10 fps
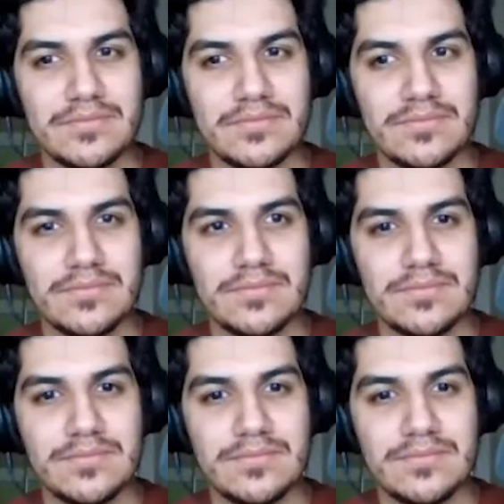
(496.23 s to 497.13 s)

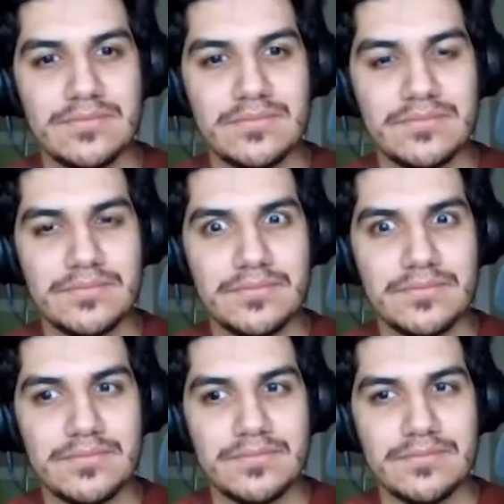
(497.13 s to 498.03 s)

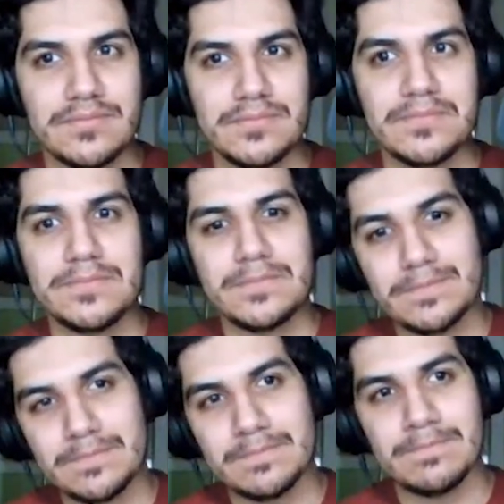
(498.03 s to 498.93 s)

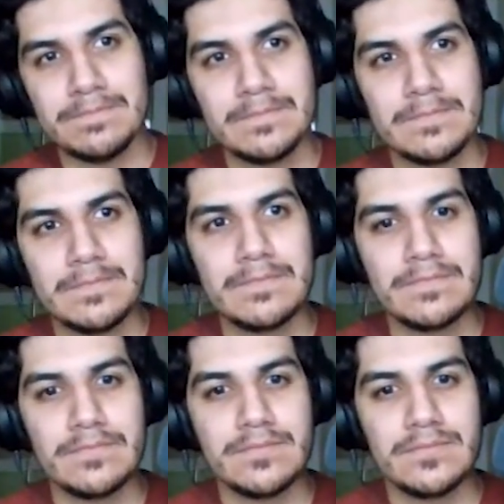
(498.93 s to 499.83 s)

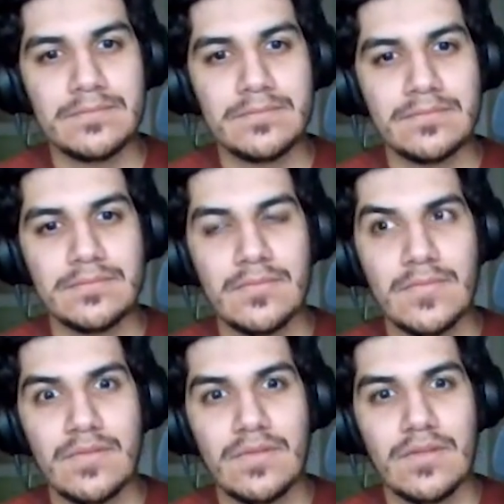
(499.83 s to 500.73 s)

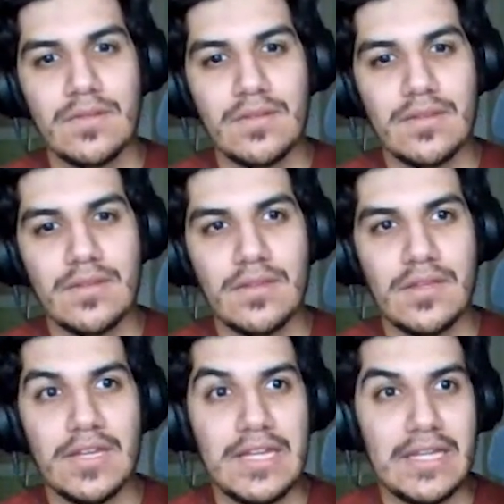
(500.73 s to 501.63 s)

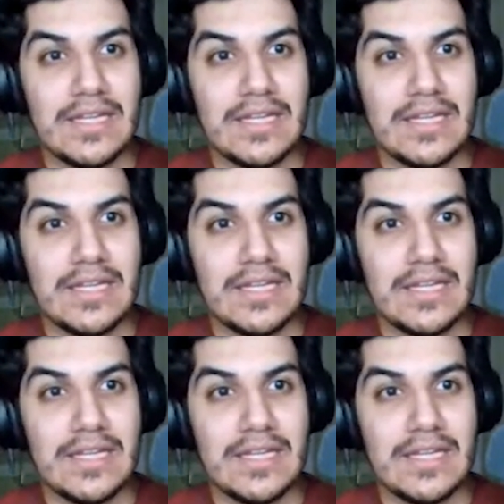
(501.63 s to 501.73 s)
This person isn't speaking.